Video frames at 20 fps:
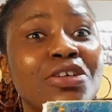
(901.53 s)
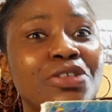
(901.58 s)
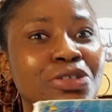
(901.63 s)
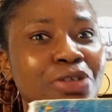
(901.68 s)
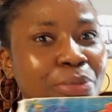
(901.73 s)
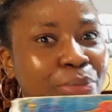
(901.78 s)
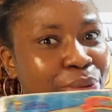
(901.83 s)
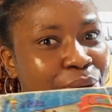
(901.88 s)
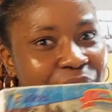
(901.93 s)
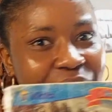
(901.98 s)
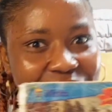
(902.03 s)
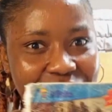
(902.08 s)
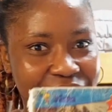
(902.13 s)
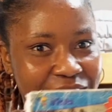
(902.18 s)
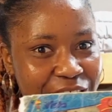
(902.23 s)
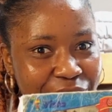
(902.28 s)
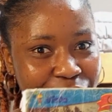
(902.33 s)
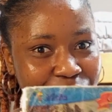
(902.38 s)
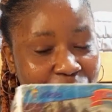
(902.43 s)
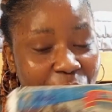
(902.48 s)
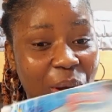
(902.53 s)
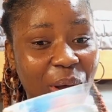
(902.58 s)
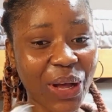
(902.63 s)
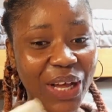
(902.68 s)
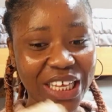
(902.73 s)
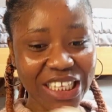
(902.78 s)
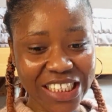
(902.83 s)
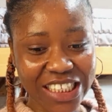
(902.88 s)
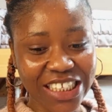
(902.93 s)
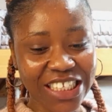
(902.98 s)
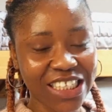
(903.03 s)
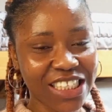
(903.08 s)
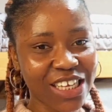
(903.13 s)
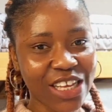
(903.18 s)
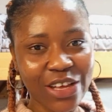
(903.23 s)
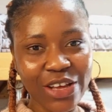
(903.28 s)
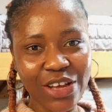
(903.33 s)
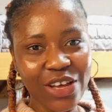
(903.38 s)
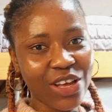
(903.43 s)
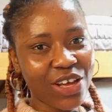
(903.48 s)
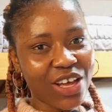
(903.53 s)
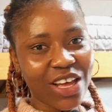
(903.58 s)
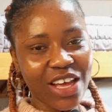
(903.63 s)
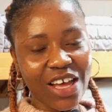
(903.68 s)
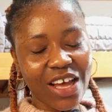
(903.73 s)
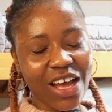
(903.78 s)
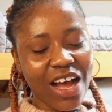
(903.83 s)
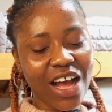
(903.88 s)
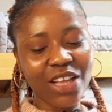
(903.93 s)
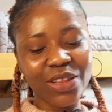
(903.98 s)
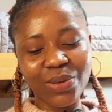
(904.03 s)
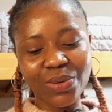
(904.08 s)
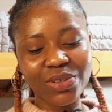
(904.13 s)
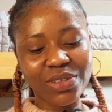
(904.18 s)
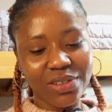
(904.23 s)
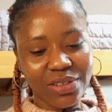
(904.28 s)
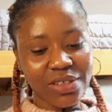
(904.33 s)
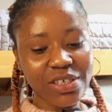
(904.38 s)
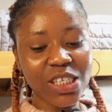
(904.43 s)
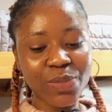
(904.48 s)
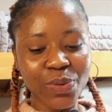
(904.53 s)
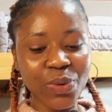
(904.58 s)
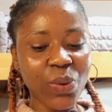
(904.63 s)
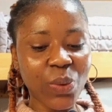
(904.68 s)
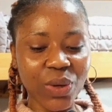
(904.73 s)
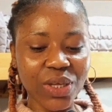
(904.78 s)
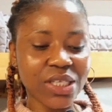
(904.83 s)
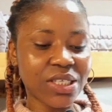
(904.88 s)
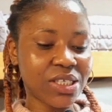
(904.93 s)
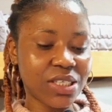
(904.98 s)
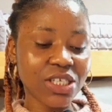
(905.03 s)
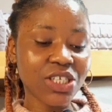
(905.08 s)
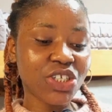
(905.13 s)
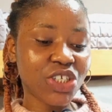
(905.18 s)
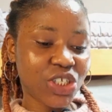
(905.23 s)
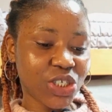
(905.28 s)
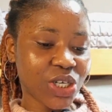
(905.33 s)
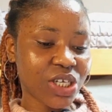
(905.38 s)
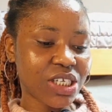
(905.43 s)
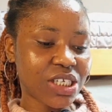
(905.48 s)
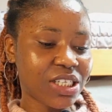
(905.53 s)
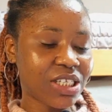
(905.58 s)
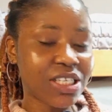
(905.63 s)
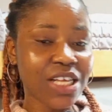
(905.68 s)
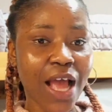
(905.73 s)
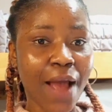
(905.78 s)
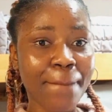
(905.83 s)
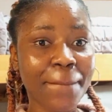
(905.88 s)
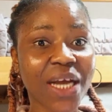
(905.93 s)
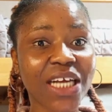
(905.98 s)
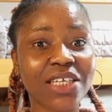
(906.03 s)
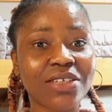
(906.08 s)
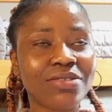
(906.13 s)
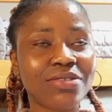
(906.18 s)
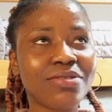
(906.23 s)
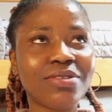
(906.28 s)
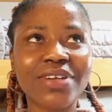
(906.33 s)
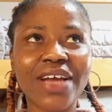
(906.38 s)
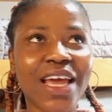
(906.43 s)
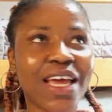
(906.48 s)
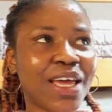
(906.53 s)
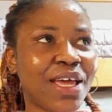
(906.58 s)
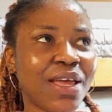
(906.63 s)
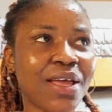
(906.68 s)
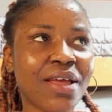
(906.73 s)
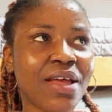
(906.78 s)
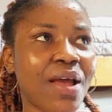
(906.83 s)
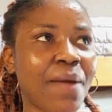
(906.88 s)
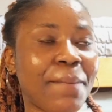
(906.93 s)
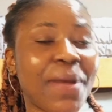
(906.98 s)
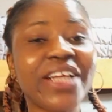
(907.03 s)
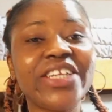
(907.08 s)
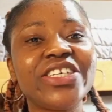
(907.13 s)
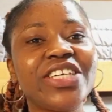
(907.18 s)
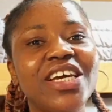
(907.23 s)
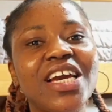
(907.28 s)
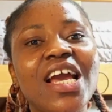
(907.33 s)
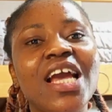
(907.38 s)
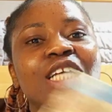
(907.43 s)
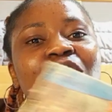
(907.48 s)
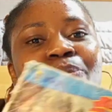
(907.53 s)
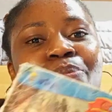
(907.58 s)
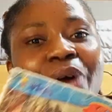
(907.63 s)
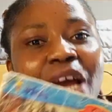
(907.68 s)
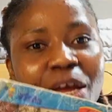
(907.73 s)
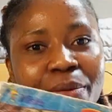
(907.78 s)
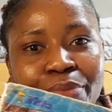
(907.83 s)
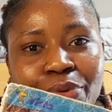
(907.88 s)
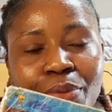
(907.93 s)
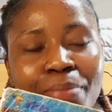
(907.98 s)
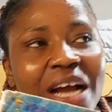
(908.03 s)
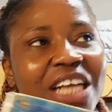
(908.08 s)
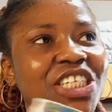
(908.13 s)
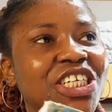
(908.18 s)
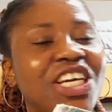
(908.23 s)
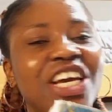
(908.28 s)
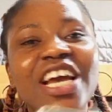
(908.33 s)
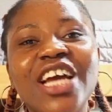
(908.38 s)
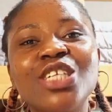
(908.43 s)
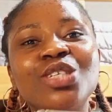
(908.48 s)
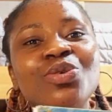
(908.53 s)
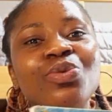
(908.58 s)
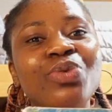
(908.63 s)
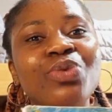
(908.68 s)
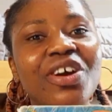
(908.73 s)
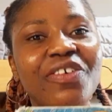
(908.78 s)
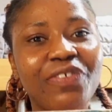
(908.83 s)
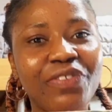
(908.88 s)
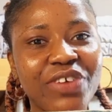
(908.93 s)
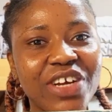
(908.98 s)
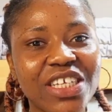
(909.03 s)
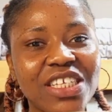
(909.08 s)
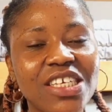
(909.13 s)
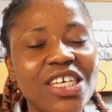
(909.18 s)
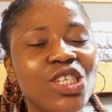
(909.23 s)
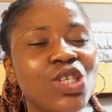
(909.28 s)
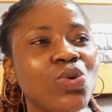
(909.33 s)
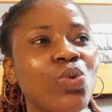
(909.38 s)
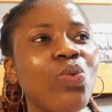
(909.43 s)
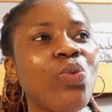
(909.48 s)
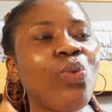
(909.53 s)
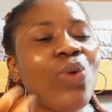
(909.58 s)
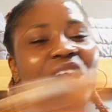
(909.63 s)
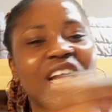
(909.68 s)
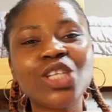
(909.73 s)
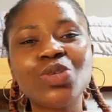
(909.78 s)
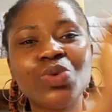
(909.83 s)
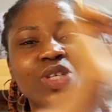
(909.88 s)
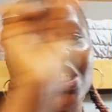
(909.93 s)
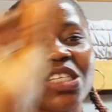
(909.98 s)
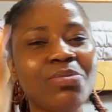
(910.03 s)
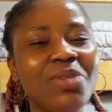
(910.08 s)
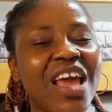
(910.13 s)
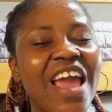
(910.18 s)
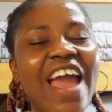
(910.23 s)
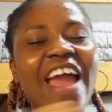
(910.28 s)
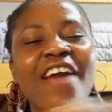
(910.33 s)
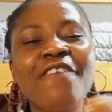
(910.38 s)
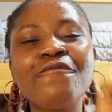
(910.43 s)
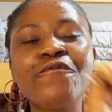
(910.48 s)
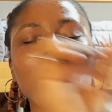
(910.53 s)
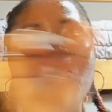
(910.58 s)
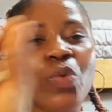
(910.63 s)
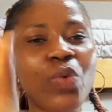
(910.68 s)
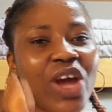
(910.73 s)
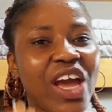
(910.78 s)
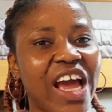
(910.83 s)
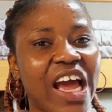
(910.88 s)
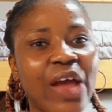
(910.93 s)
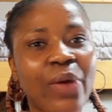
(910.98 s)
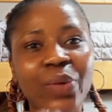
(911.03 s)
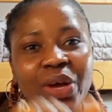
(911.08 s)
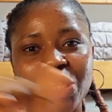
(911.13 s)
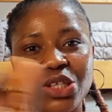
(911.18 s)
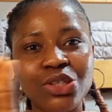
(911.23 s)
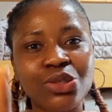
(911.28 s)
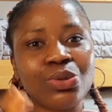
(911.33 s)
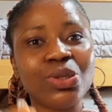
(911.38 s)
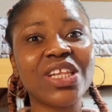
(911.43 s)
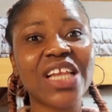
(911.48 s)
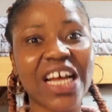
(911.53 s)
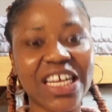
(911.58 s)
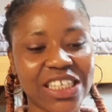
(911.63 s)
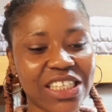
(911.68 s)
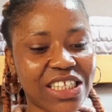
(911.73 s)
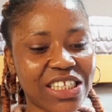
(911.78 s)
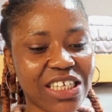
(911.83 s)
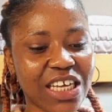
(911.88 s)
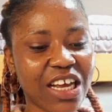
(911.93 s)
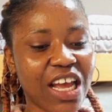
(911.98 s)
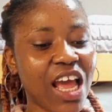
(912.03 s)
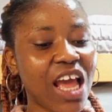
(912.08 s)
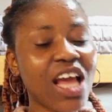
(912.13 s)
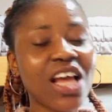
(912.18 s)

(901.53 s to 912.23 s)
Shobogan self, because I know this book was just my GKS Bible, my GKS reference. It went with me everywhere I went to last year.